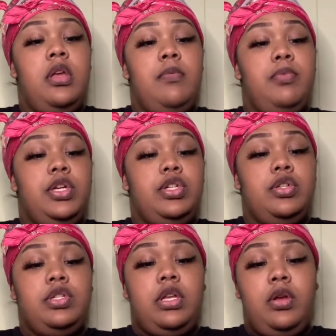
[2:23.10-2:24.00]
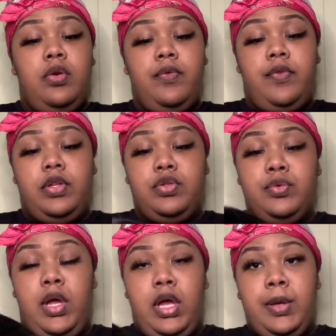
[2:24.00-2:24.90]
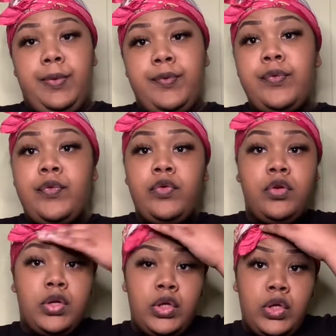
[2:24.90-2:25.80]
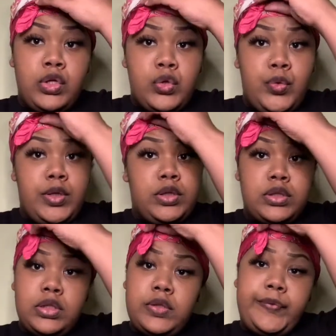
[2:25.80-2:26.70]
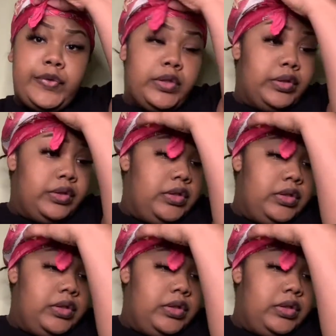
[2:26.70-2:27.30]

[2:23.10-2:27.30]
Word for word: brace yourself. I do have Queen Latifah